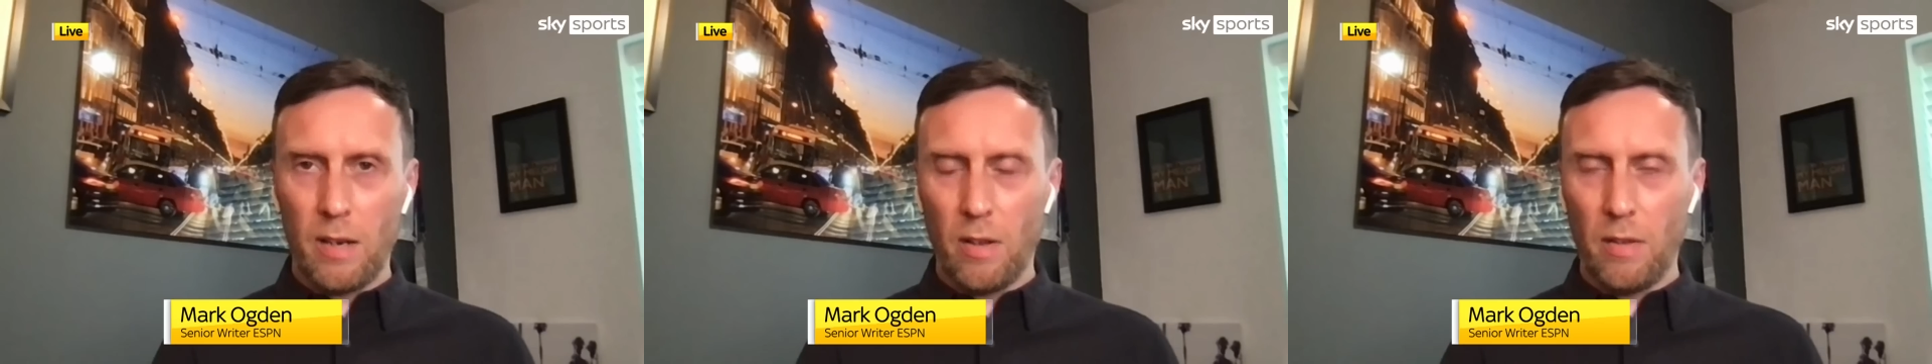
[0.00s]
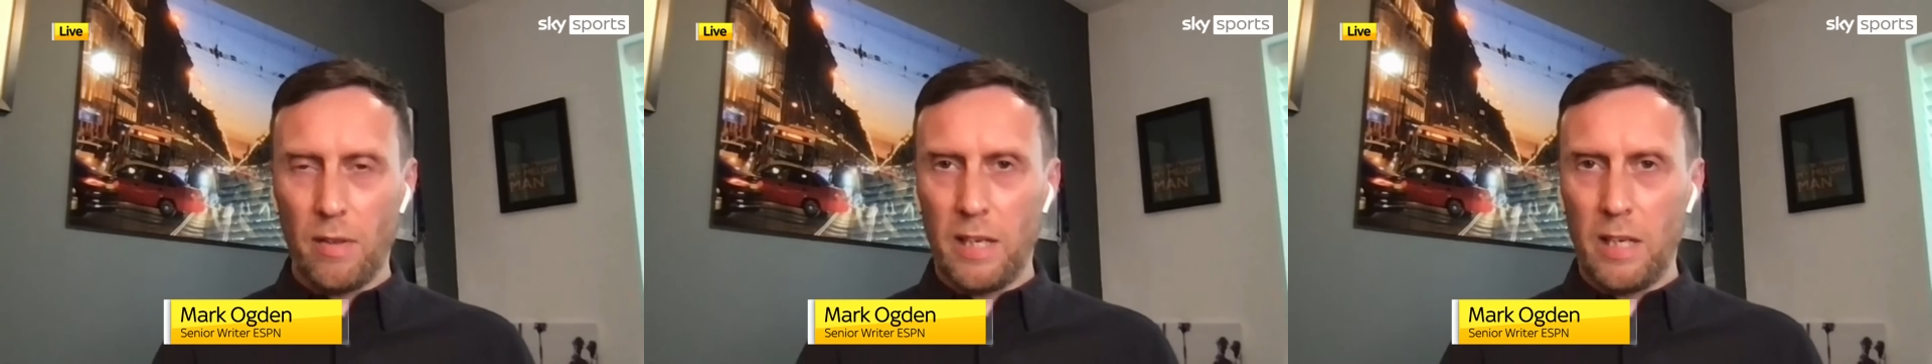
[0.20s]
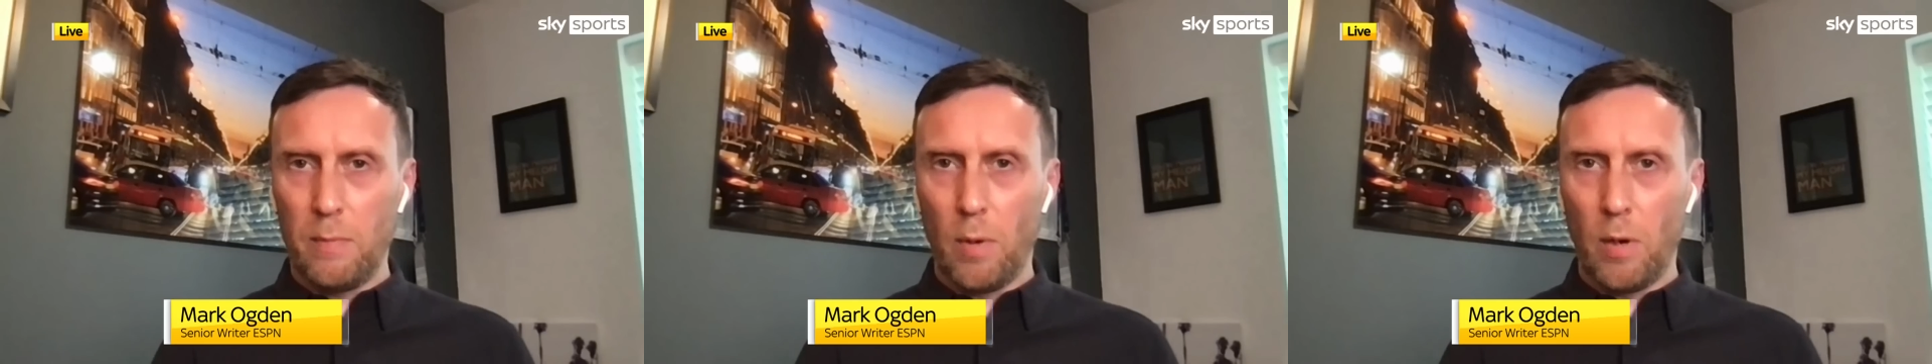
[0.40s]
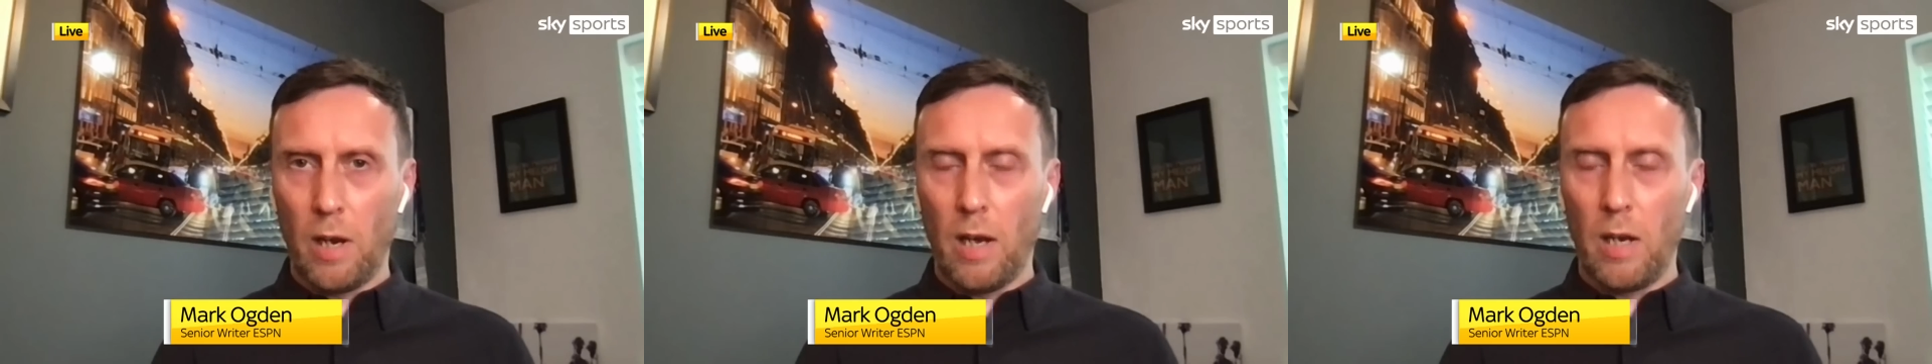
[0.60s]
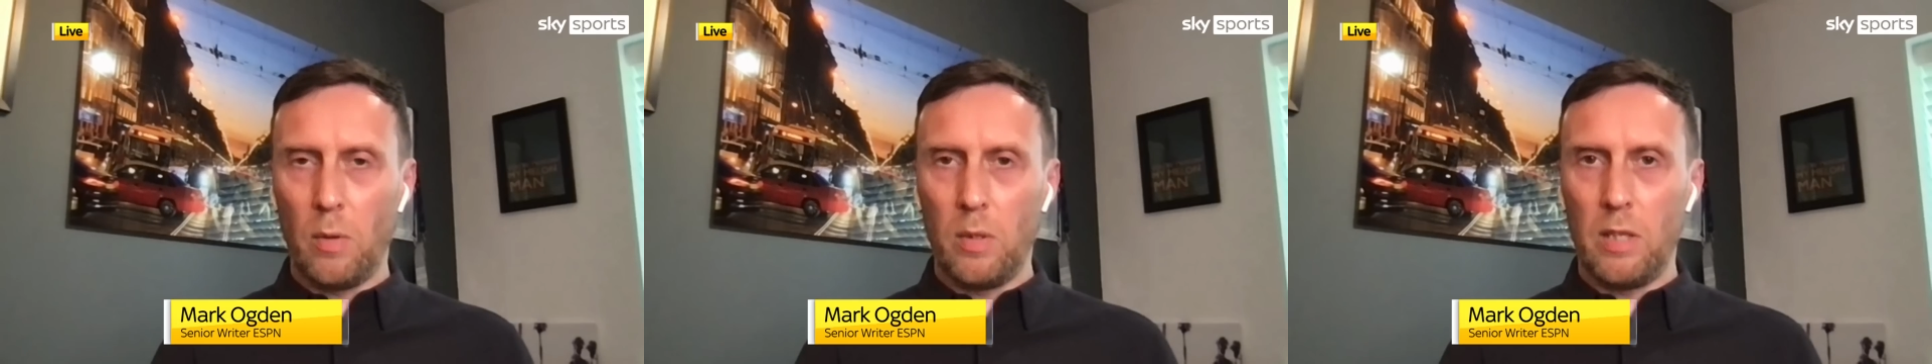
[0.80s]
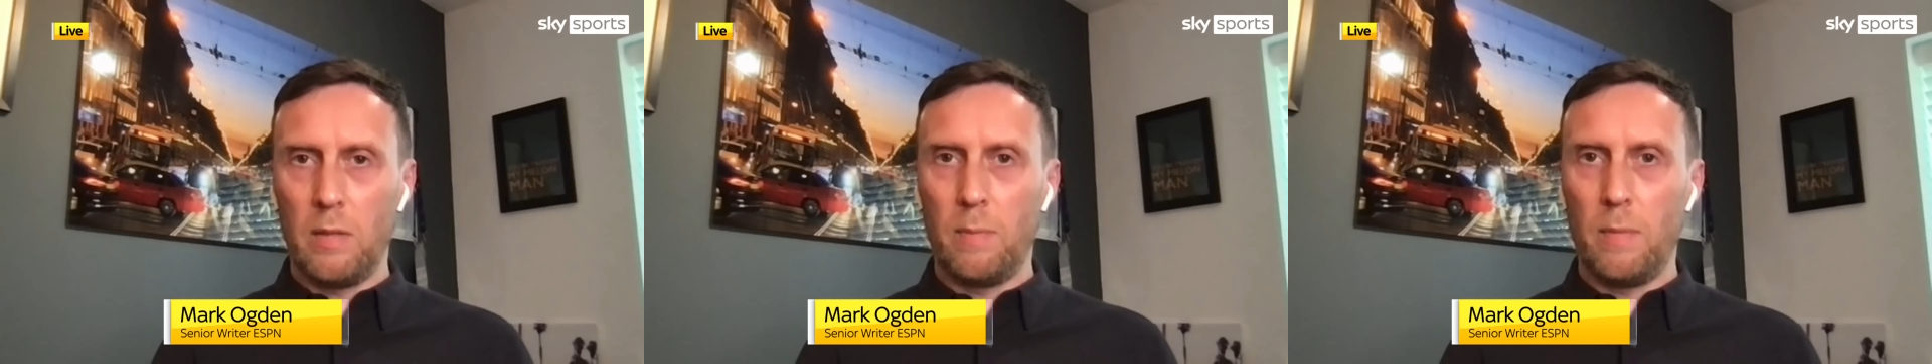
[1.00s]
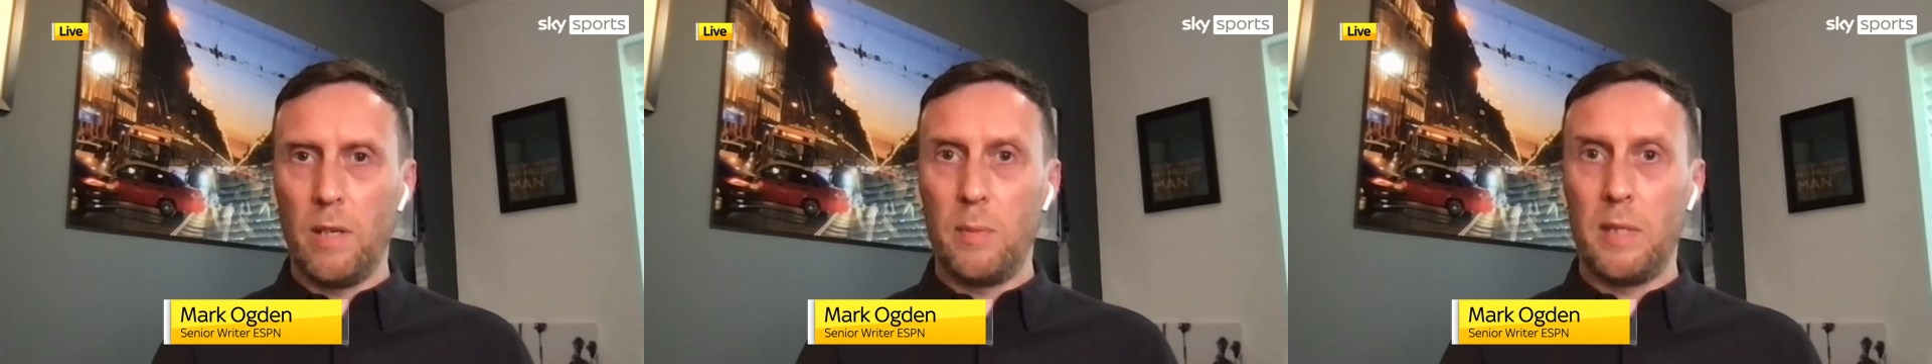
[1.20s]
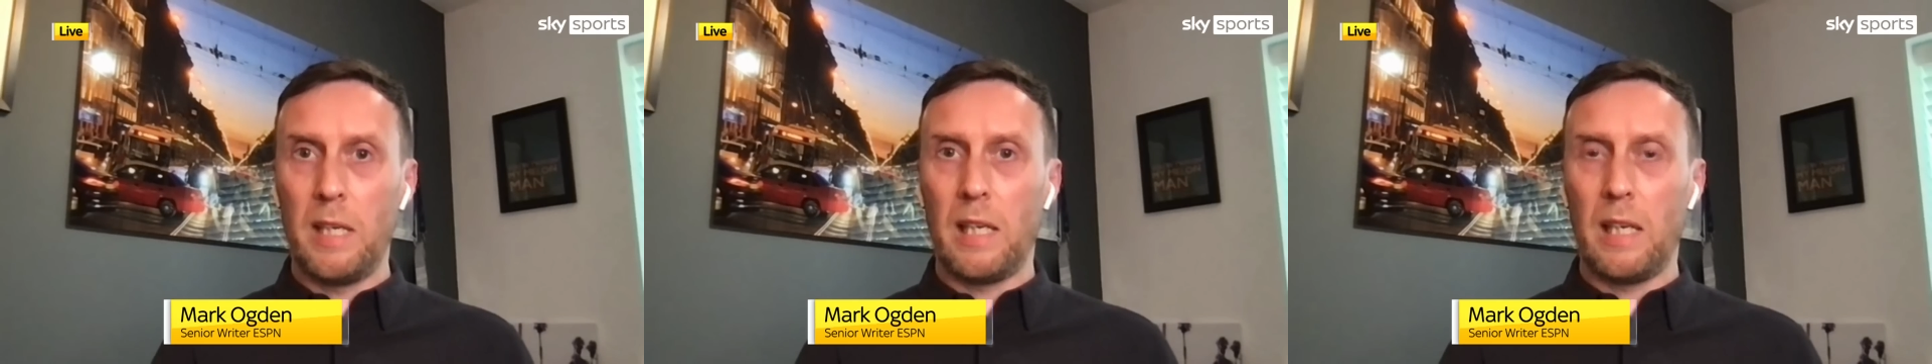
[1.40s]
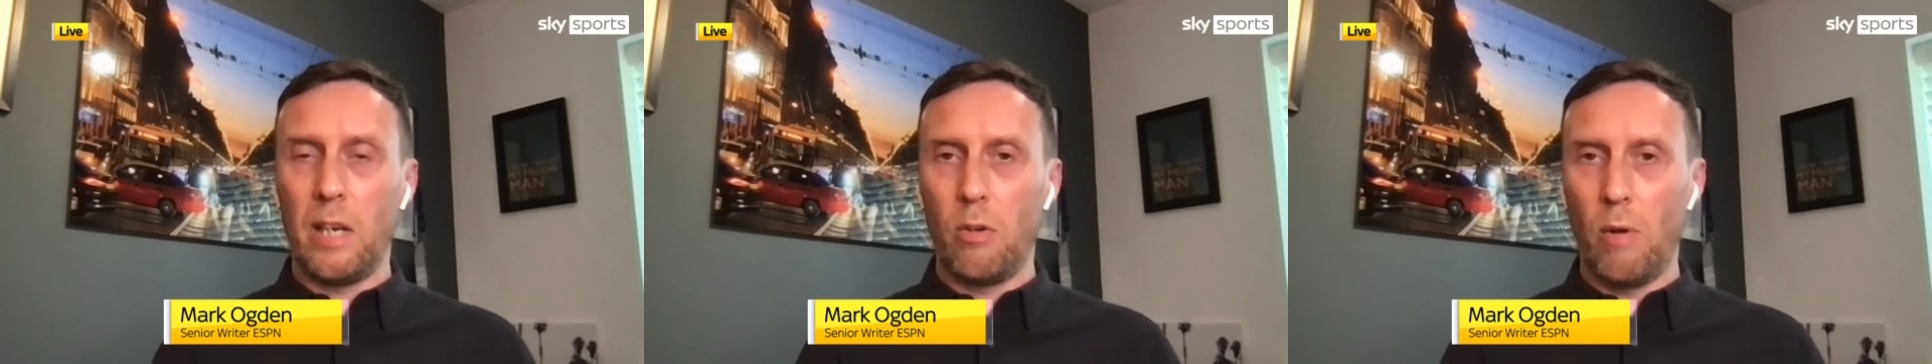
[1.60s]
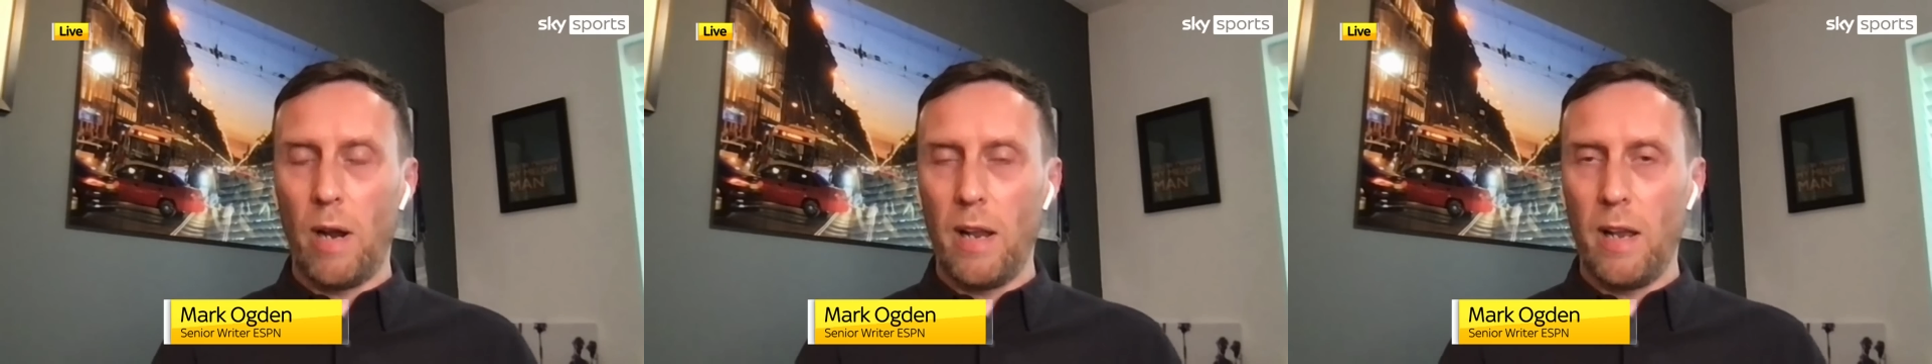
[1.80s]
I don't think his body language is, is
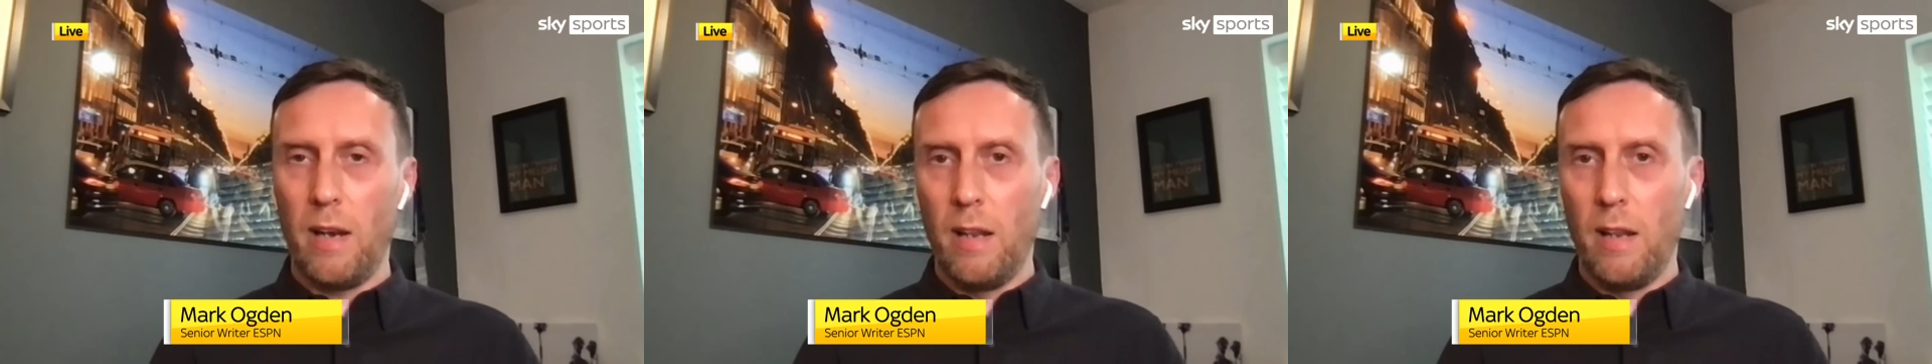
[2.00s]
particularly great.